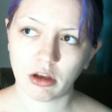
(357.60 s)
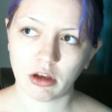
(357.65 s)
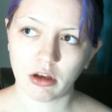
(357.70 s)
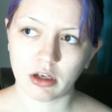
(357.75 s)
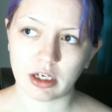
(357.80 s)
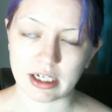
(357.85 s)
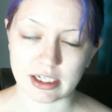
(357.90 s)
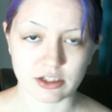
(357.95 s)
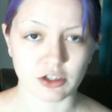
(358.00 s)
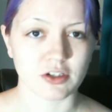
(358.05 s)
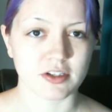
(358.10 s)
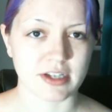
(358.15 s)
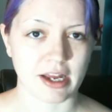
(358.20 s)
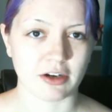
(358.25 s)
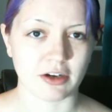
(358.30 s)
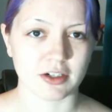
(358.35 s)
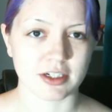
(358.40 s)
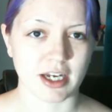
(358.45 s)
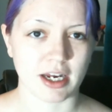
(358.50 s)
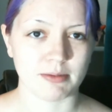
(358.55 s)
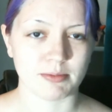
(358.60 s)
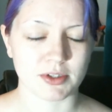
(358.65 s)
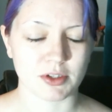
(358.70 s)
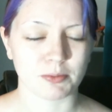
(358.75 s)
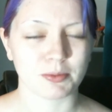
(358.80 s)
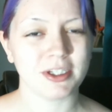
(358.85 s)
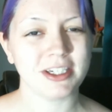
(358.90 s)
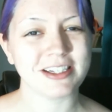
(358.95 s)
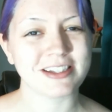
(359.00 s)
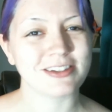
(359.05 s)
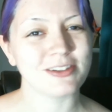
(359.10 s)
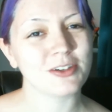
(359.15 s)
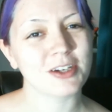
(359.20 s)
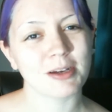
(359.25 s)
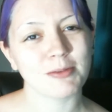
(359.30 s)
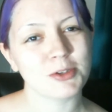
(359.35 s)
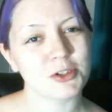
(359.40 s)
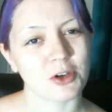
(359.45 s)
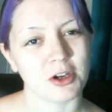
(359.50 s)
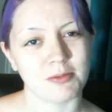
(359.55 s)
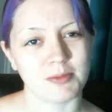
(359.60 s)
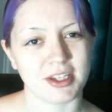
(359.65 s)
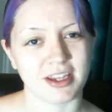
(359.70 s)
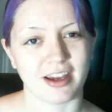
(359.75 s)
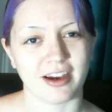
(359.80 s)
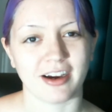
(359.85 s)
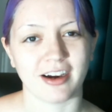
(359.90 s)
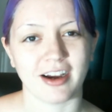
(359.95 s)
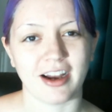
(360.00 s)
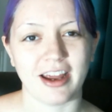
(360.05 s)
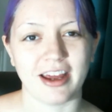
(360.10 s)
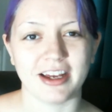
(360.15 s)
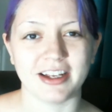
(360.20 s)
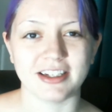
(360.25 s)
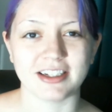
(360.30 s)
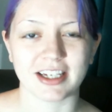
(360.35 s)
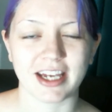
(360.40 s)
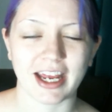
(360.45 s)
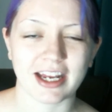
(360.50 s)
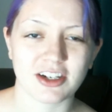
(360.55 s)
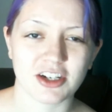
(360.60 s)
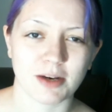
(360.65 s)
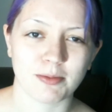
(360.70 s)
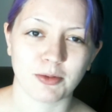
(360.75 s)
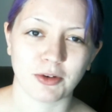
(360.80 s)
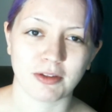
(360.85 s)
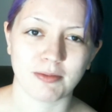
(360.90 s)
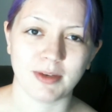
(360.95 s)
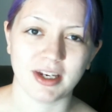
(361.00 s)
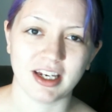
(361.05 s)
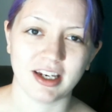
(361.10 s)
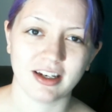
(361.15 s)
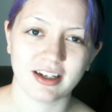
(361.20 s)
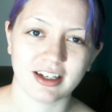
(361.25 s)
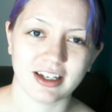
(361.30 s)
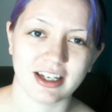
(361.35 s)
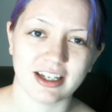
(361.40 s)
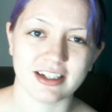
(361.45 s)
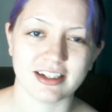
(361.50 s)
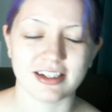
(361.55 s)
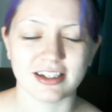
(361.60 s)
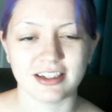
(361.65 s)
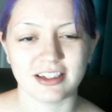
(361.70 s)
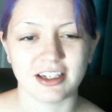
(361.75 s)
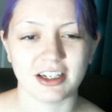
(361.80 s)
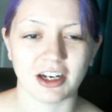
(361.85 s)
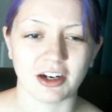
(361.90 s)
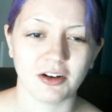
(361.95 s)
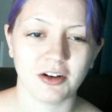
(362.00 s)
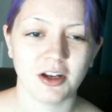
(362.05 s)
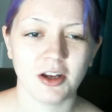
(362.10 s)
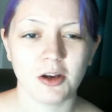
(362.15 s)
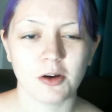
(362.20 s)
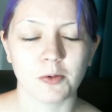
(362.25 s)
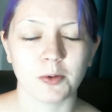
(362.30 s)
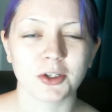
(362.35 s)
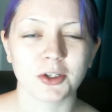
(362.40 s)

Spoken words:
Eastern Standard Time. So please do come join me there and catch up with me, and we'll